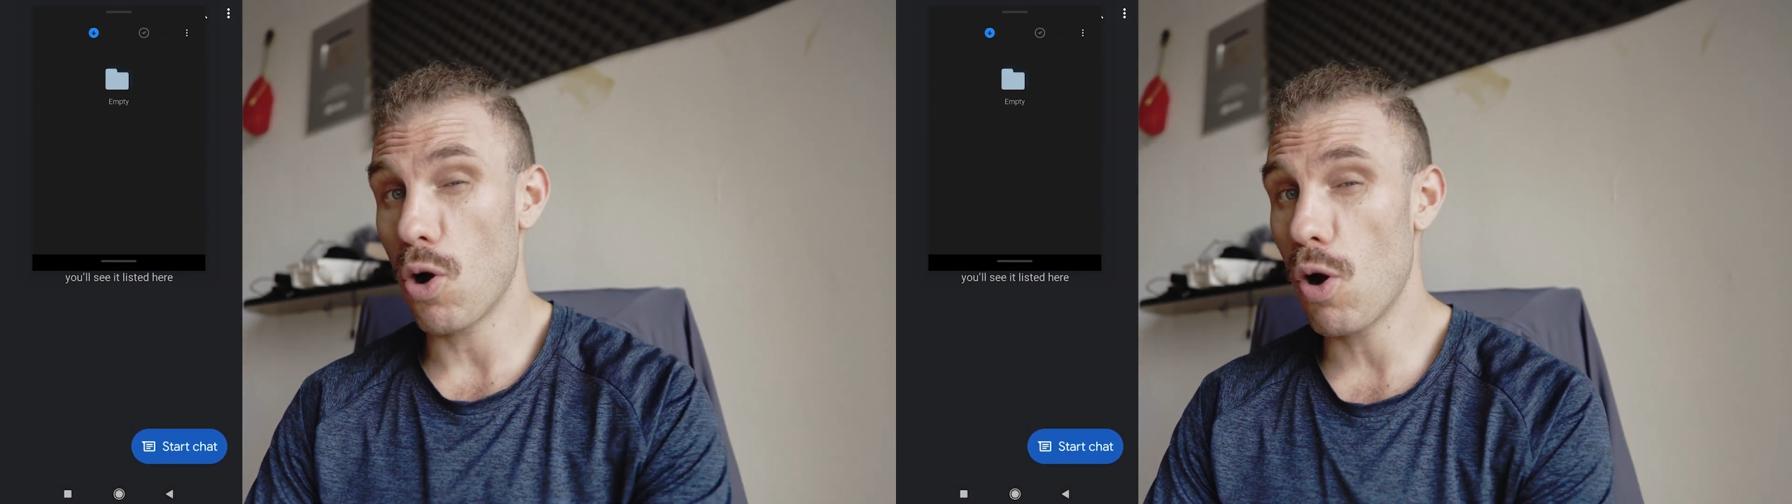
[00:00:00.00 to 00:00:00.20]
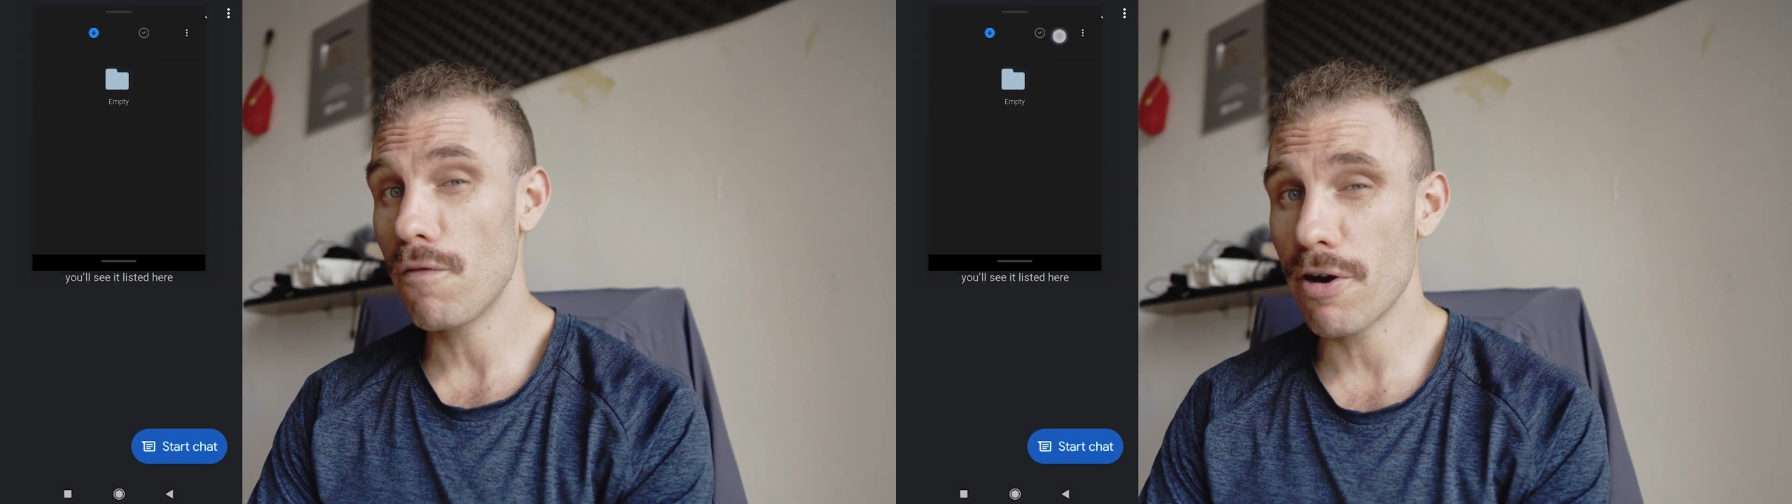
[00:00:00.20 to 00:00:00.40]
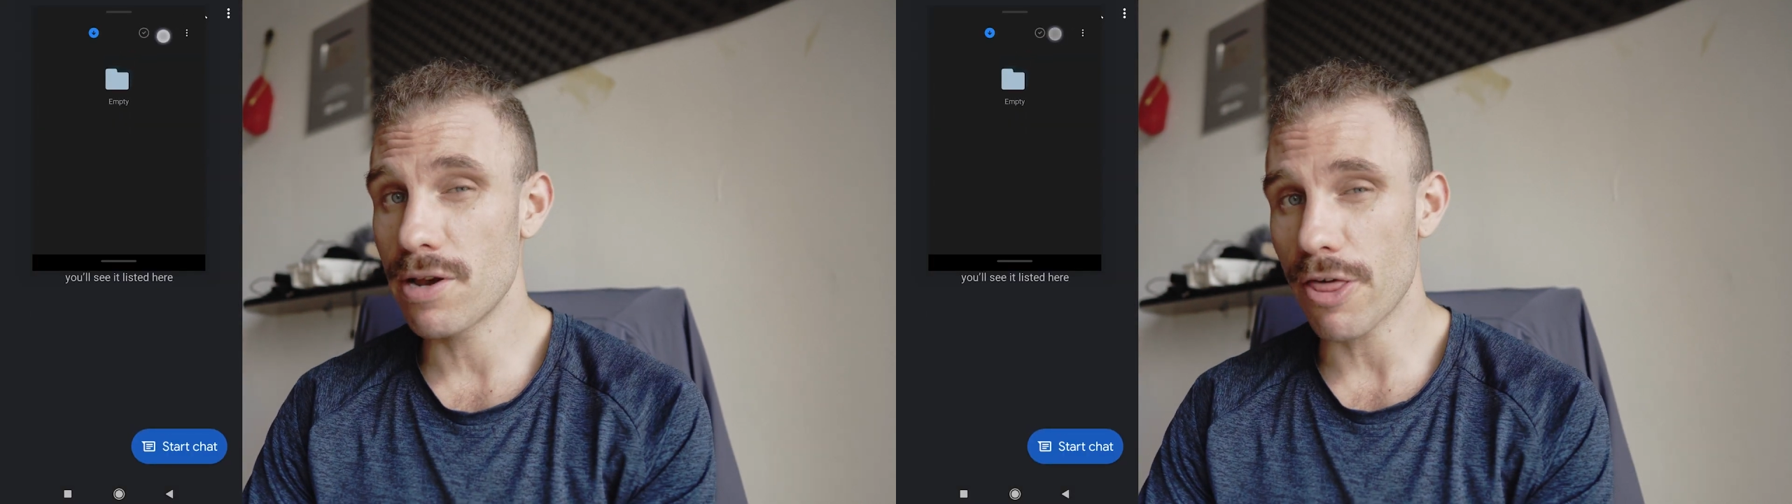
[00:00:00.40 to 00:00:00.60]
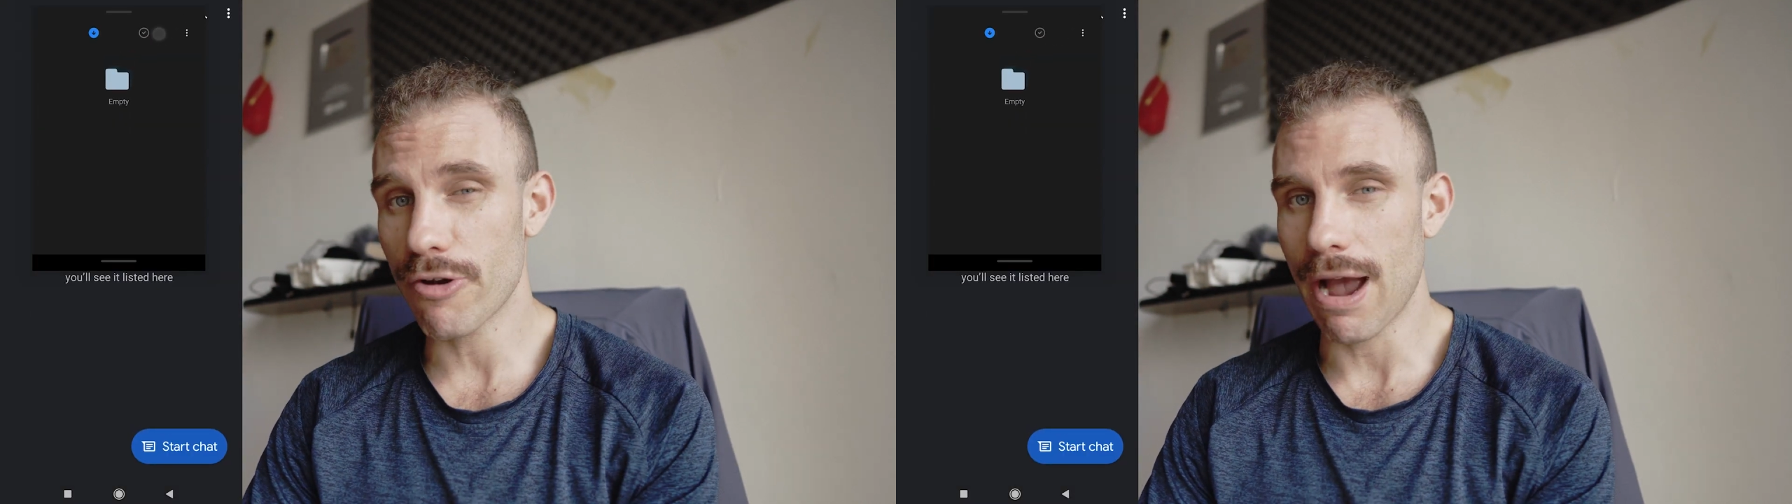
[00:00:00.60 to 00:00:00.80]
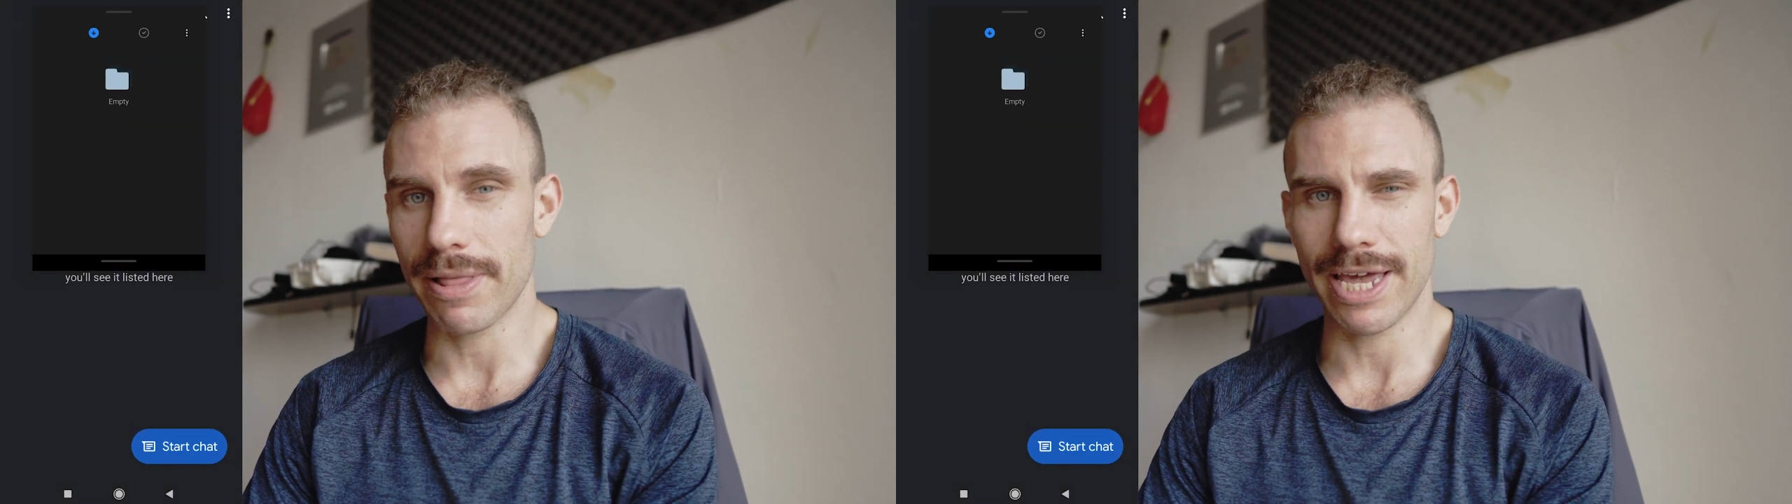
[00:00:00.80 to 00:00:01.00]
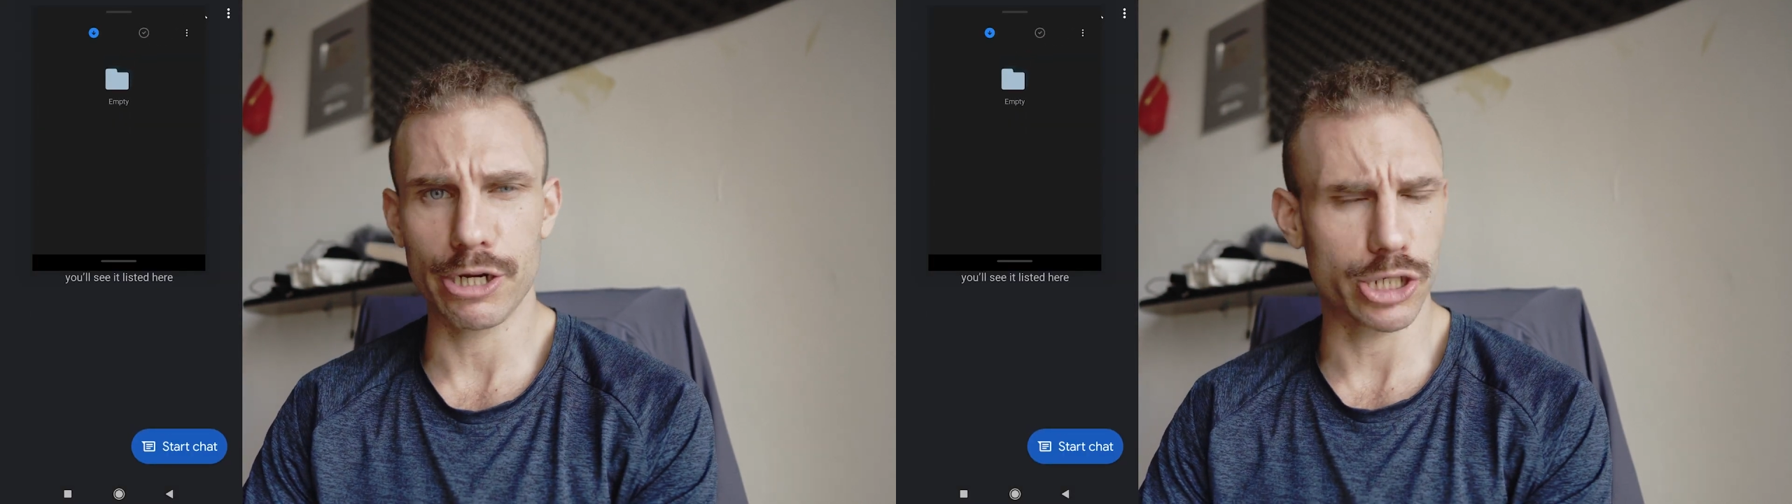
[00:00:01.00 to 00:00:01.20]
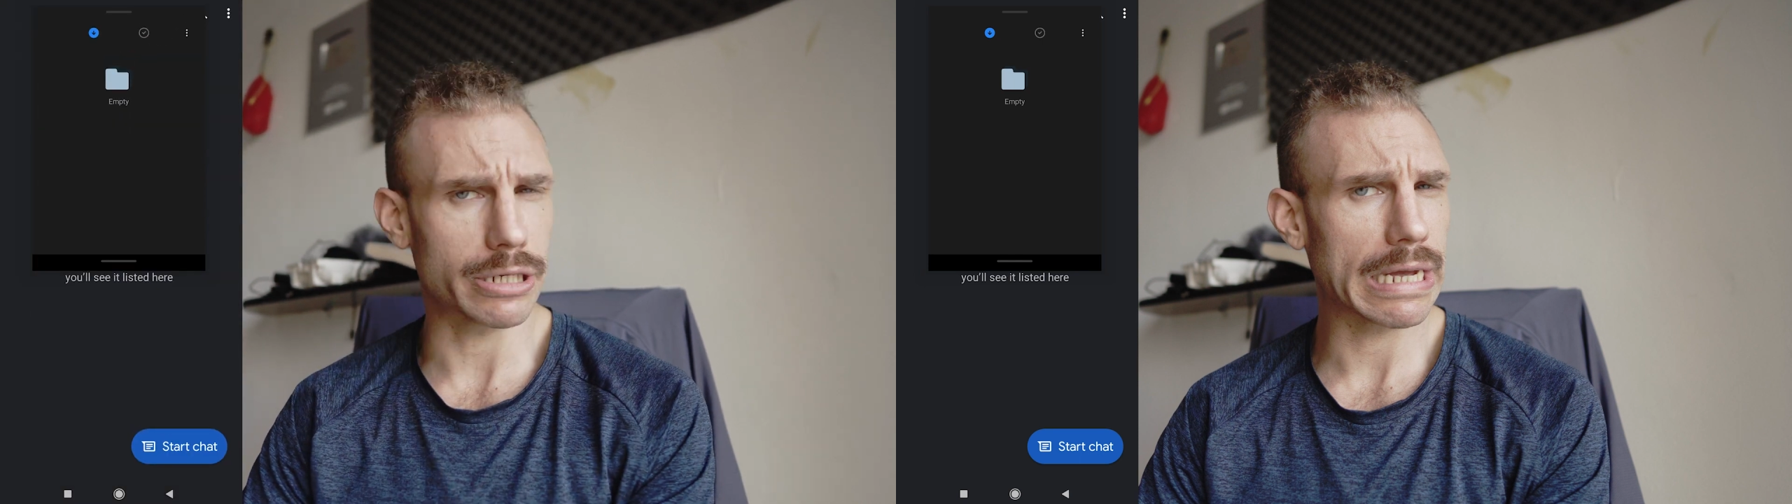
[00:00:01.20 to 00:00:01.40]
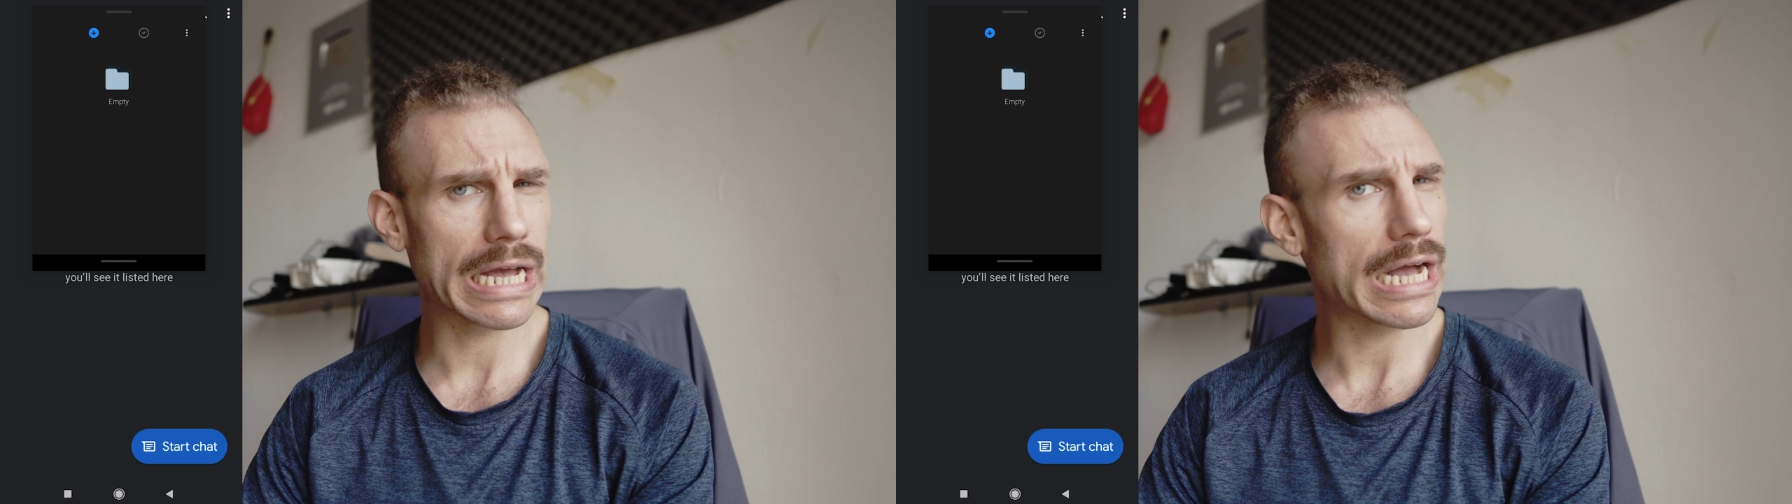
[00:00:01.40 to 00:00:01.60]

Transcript: over another application,